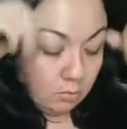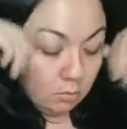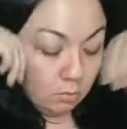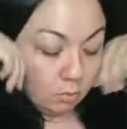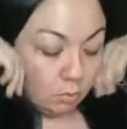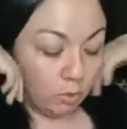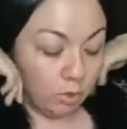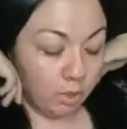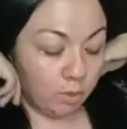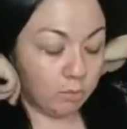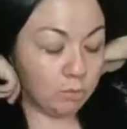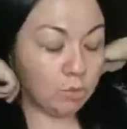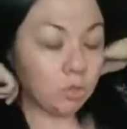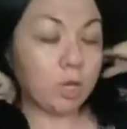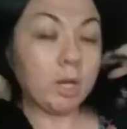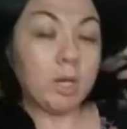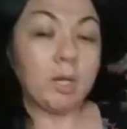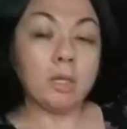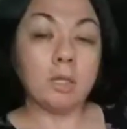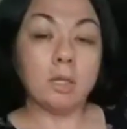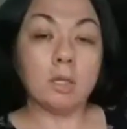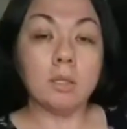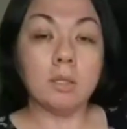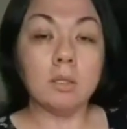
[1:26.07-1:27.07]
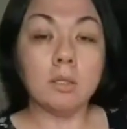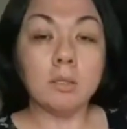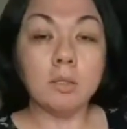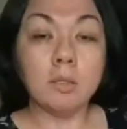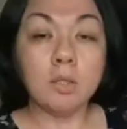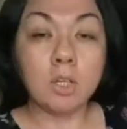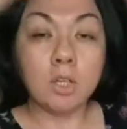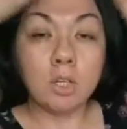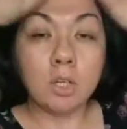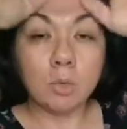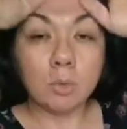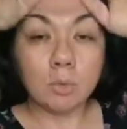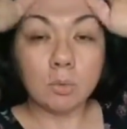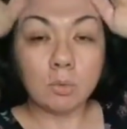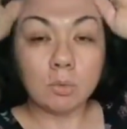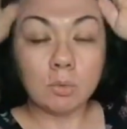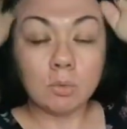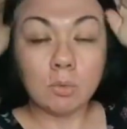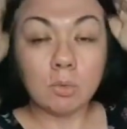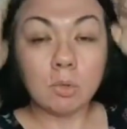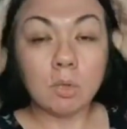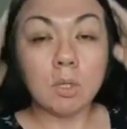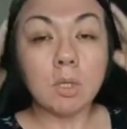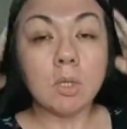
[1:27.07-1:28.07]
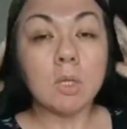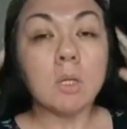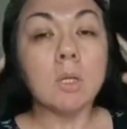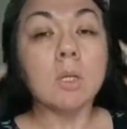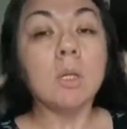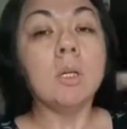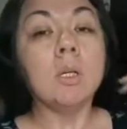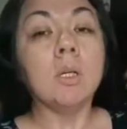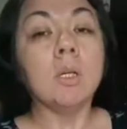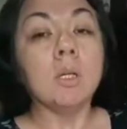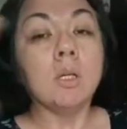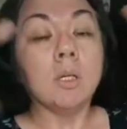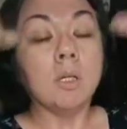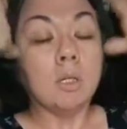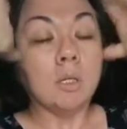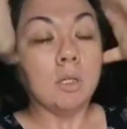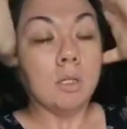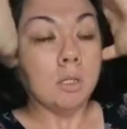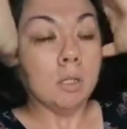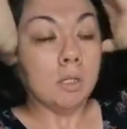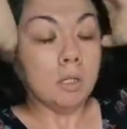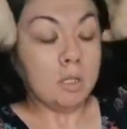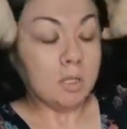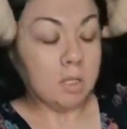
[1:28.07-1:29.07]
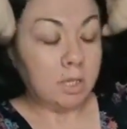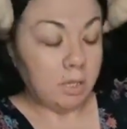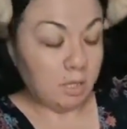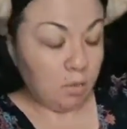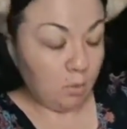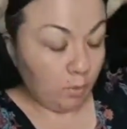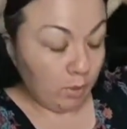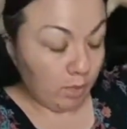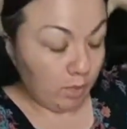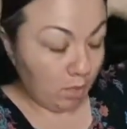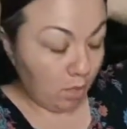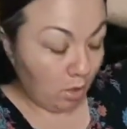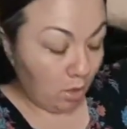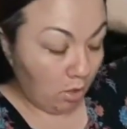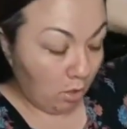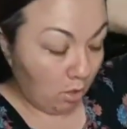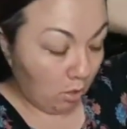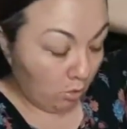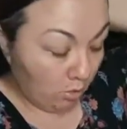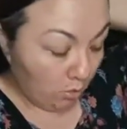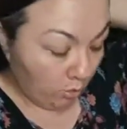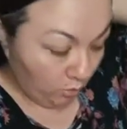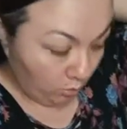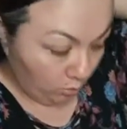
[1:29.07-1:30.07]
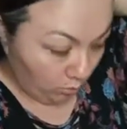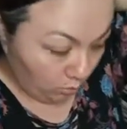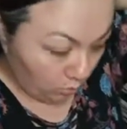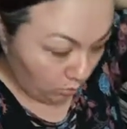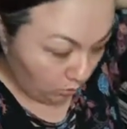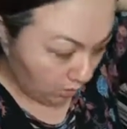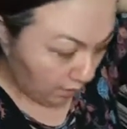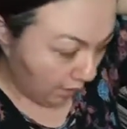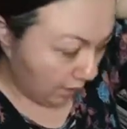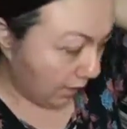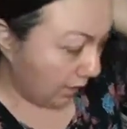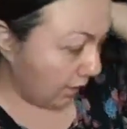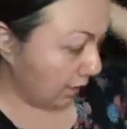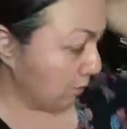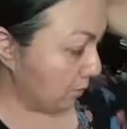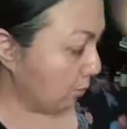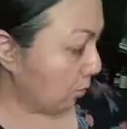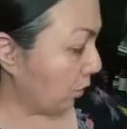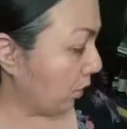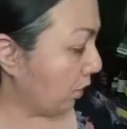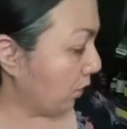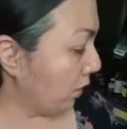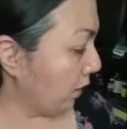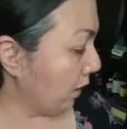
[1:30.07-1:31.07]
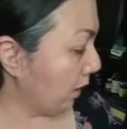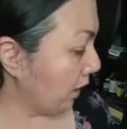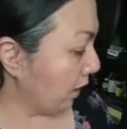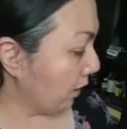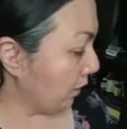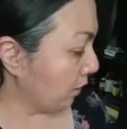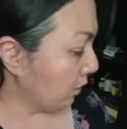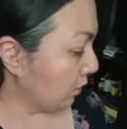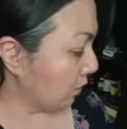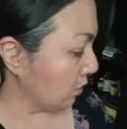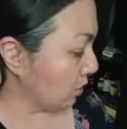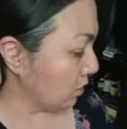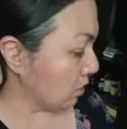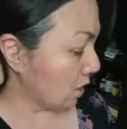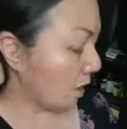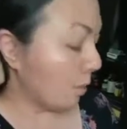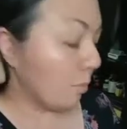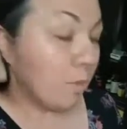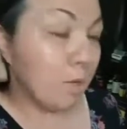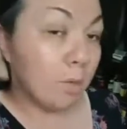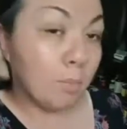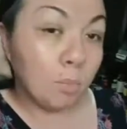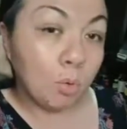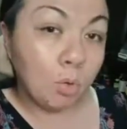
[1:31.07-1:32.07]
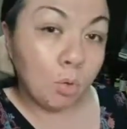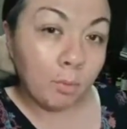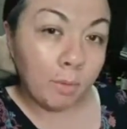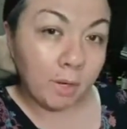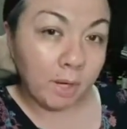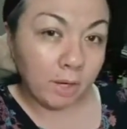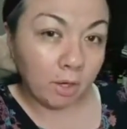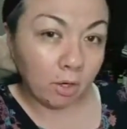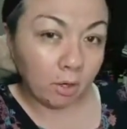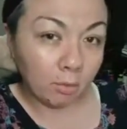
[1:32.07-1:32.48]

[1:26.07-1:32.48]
when I'm trying to, you know, take away all those eyebrow hairs. I'm going to pull my hair